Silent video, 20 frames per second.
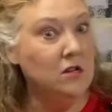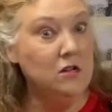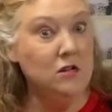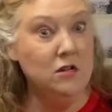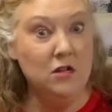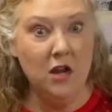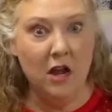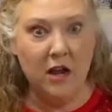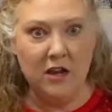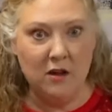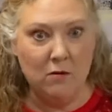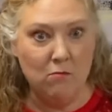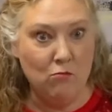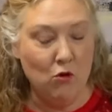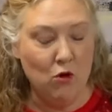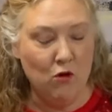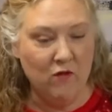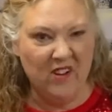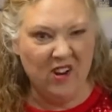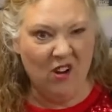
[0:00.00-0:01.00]
didn't
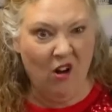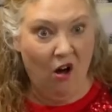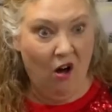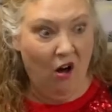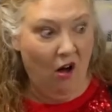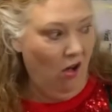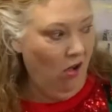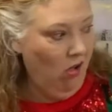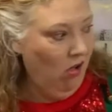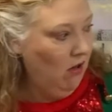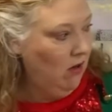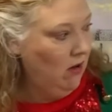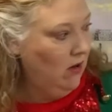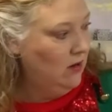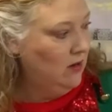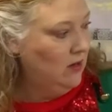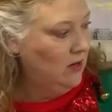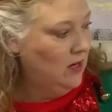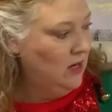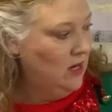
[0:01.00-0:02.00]
move at all.
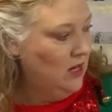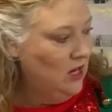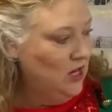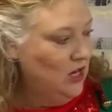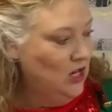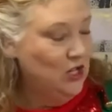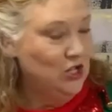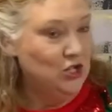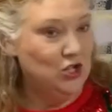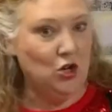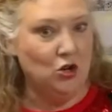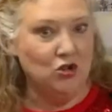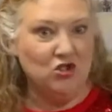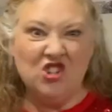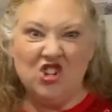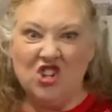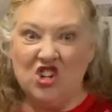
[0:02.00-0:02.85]
So she